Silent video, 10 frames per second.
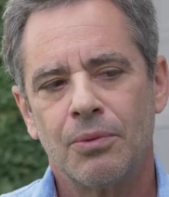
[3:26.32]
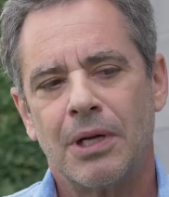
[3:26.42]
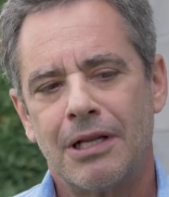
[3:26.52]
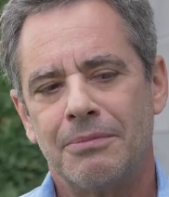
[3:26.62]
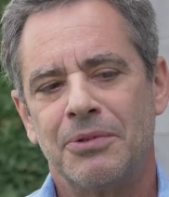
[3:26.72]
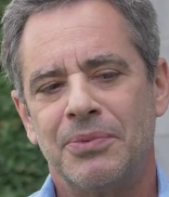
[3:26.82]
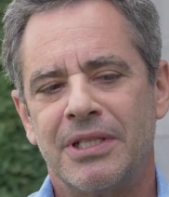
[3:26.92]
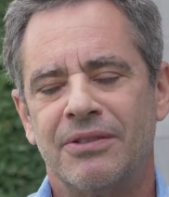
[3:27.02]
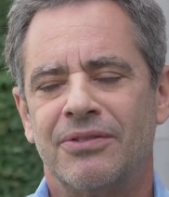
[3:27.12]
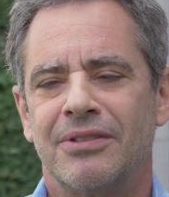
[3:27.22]
Well, I'm a
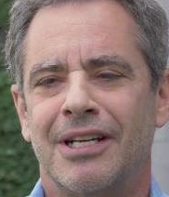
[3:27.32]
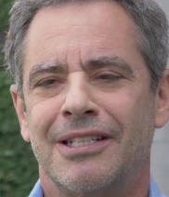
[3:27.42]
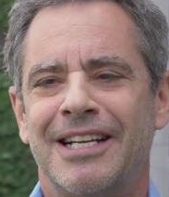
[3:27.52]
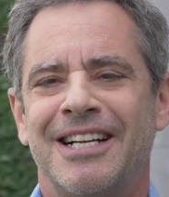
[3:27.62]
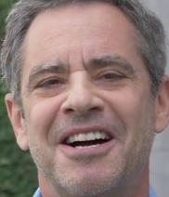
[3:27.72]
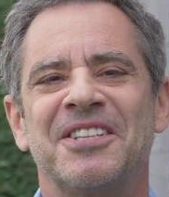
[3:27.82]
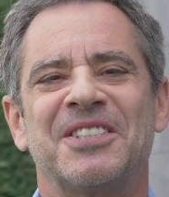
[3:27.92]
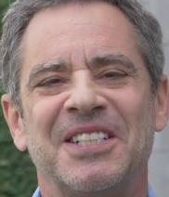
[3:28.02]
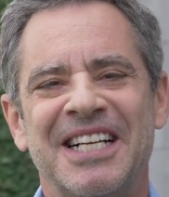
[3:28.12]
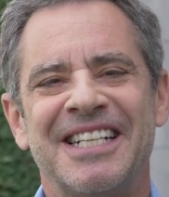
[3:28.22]
bit of an
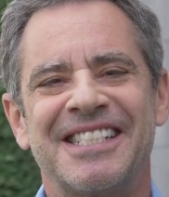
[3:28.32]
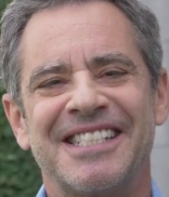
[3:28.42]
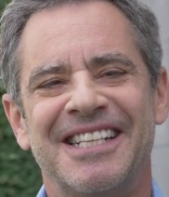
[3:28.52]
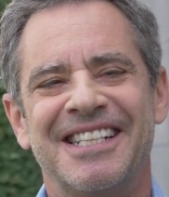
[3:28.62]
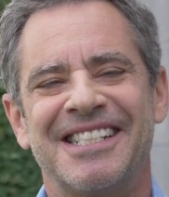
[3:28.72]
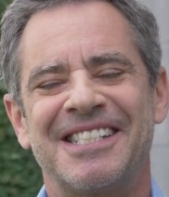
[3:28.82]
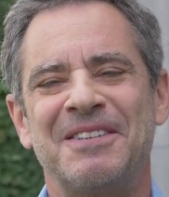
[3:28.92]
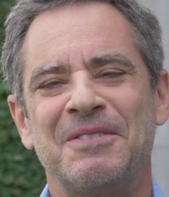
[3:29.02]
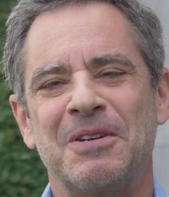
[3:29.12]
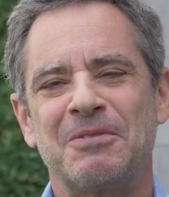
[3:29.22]
iconoclast,
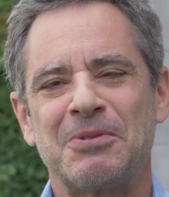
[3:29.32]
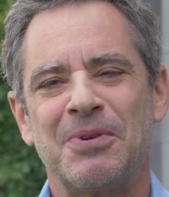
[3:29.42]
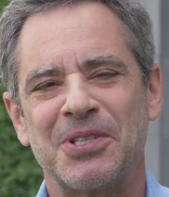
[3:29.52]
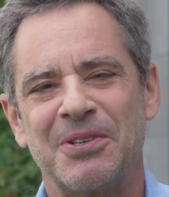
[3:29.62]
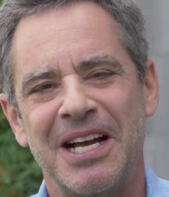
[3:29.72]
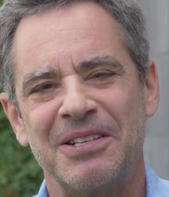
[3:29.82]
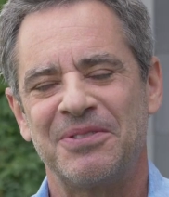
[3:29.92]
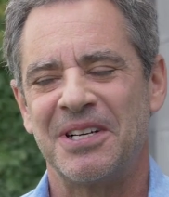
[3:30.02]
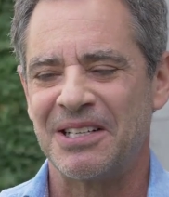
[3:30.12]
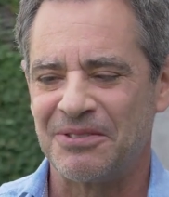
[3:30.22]
so what was most
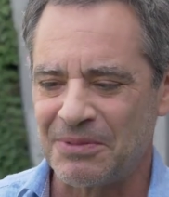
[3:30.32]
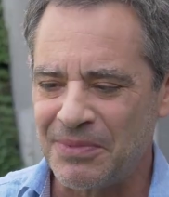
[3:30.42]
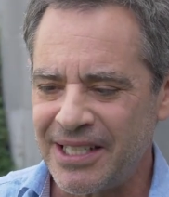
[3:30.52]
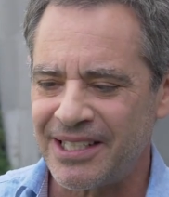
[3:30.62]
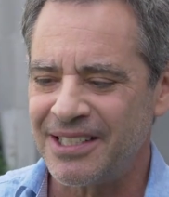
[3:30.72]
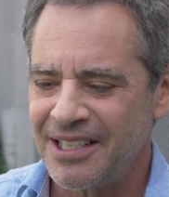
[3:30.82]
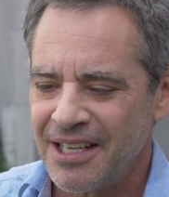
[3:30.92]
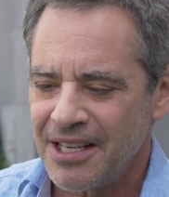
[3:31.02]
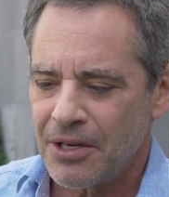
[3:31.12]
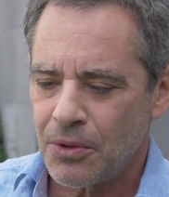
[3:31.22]
gratifying for me
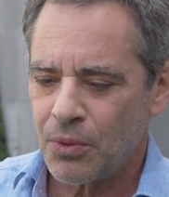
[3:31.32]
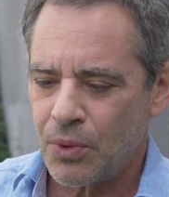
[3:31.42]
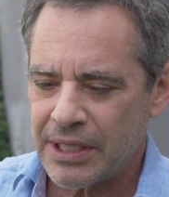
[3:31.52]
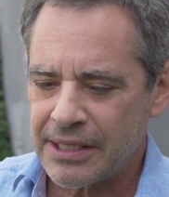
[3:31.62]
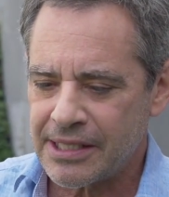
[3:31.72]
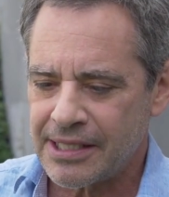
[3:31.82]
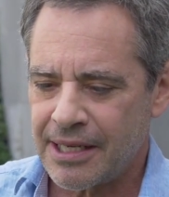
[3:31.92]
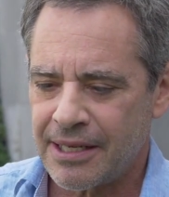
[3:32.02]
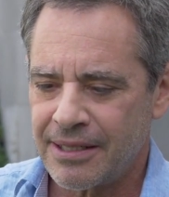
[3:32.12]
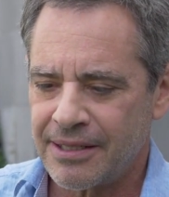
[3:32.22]
was
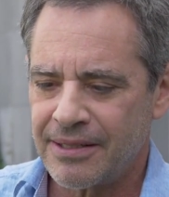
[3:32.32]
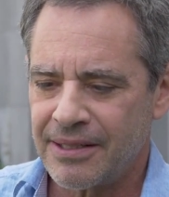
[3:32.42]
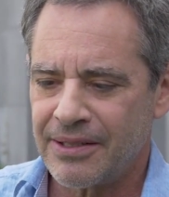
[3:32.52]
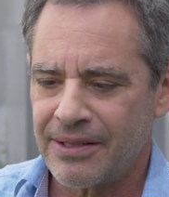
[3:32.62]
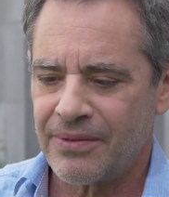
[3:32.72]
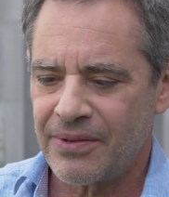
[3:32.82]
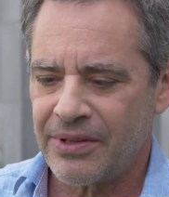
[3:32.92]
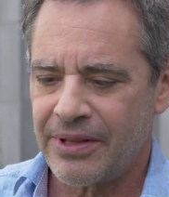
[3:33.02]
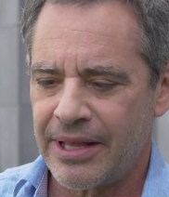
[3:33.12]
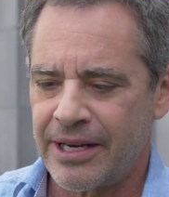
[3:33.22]

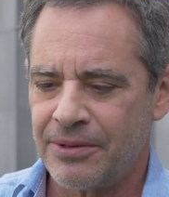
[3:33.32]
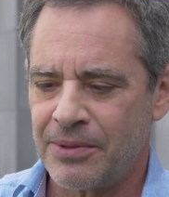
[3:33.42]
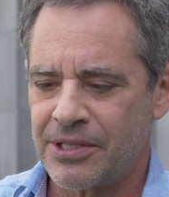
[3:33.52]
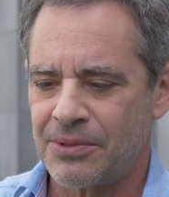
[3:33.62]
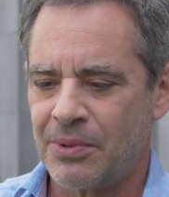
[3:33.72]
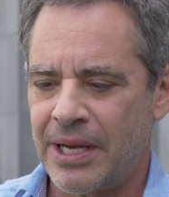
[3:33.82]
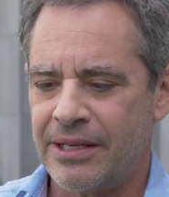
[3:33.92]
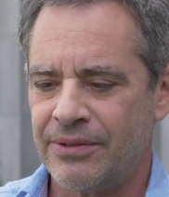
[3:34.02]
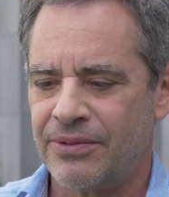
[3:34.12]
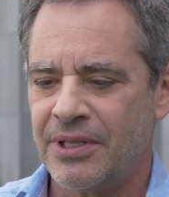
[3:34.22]
that it was a
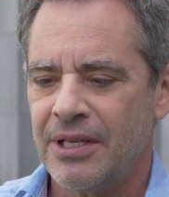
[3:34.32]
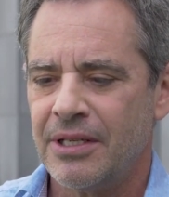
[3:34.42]
way of